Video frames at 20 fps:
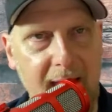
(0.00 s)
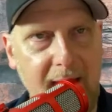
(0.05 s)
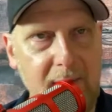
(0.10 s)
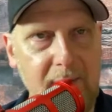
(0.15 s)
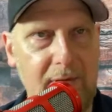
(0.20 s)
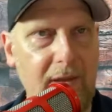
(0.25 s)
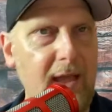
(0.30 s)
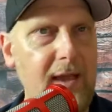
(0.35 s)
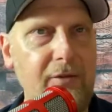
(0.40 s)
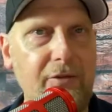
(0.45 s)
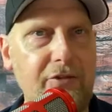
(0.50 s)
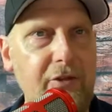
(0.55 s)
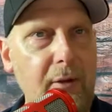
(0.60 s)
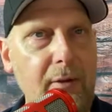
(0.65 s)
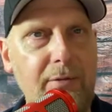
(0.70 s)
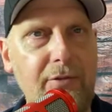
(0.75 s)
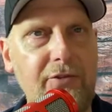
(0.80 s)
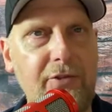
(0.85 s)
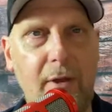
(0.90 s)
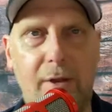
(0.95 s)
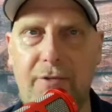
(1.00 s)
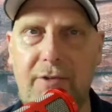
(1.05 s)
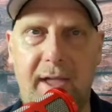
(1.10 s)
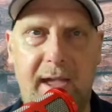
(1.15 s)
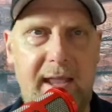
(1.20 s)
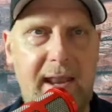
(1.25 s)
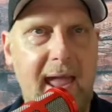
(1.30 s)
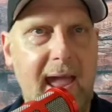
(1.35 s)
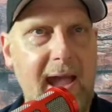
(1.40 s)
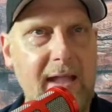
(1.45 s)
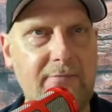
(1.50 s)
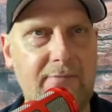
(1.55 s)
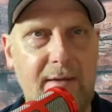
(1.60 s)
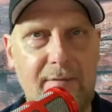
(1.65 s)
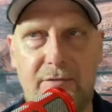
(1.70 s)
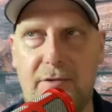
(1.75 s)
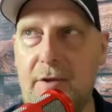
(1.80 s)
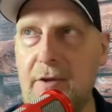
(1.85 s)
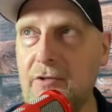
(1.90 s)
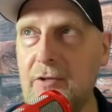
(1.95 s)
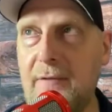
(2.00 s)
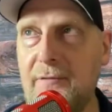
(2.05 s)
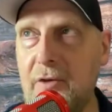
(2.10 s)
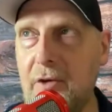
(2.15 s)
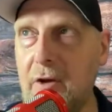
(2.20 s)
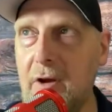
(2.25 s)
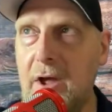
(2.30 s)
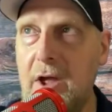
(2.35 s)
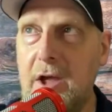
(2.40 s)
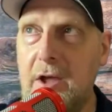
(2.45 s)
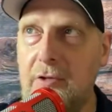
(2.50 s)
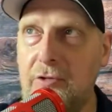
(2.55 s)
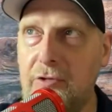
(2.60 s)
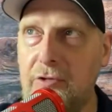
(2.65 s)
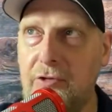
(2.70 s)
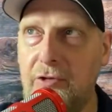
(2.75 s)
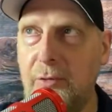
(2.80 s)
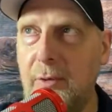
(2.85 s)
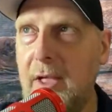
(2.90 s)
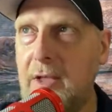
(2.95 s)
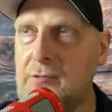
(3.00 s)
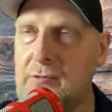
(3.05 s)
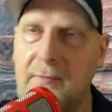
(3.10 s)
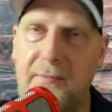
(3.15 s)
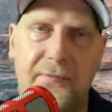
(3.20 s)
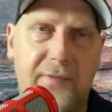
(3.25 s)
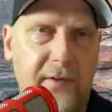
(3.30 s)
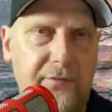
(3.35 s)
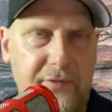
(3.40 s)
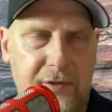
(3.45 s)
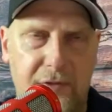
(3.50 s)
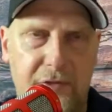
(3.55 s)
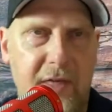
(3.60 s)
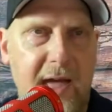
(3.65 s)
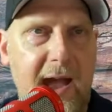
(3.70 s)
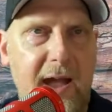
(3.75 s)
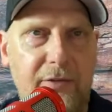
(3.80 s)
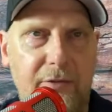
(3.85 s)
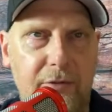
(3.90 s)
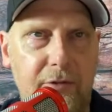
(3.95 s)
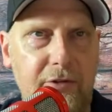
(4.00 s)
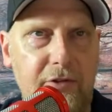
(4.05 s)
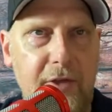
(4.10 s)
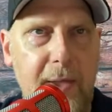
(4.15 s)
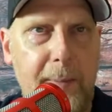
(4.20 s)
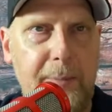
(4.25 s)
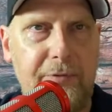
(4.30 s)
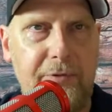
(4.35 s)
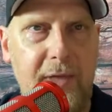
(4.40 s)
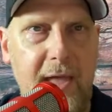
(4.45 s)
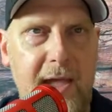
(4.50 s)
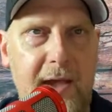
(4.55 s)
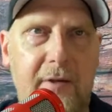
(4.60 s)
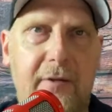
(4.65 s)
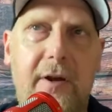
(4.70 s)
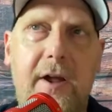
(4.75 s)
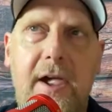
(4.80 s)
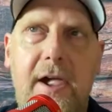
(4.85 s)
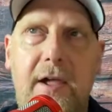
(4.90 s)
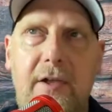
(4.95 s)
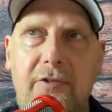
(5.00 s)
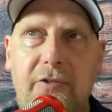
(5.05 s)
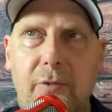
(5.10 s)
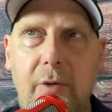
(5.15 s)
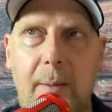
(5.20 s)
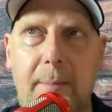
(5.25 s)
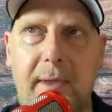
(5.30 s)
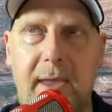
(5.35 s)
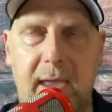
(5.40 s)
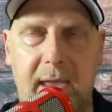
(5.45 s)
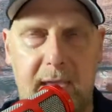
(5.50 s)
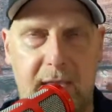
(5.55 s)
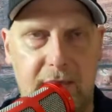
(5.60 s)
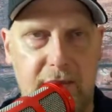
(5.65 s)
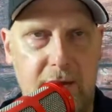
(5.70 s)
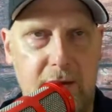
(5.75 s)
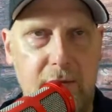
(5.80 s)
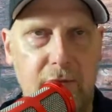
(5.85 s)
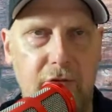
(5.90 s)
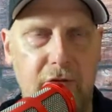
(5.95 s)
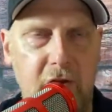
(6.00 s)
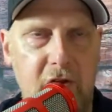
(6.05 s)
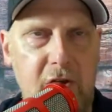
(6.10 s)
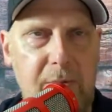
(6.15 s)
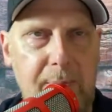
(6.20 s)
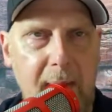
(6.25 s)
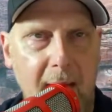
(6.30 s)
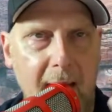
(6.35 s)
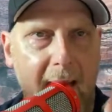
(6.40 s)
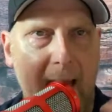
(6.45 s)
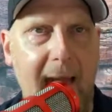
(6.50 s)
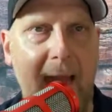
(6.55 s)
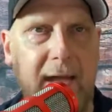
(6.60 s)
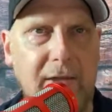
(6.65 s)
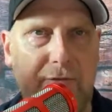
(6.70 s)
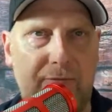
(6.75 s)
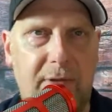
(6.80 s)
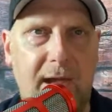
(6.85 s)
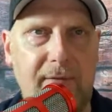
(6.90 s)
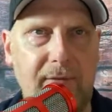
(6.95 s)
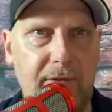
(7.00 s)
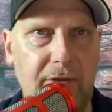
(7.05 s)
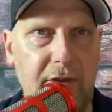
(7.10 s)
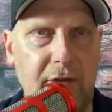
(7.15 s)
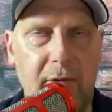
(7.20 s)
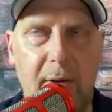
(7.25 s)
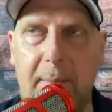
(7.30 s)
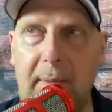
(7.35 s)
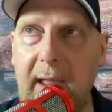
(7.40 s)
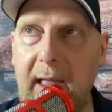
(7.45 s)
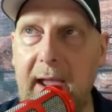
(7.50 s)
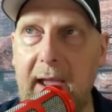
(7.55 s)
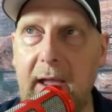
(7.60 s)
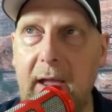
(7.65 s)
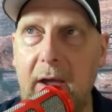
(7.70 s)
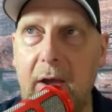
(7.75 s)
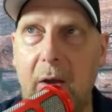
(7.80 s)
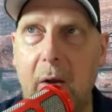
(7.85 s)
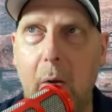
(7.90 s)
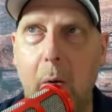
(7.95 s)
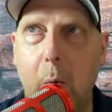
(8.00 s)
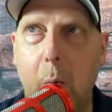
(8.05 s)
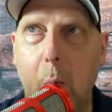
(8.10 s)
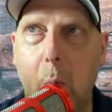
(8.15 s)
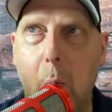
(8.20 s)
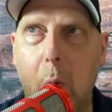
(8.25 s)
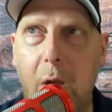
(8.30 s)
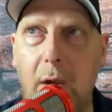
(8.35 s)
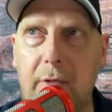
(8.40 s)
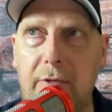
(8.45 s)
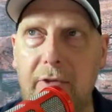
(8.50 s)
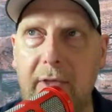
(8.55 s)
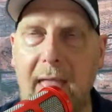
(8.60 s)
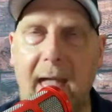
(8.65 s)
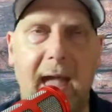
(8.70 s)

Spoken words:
Like, so-and-so's getting ad revenue because I've got 250,000 subs now, so I'm getting YouTube ad revenue. I'm like, what is that?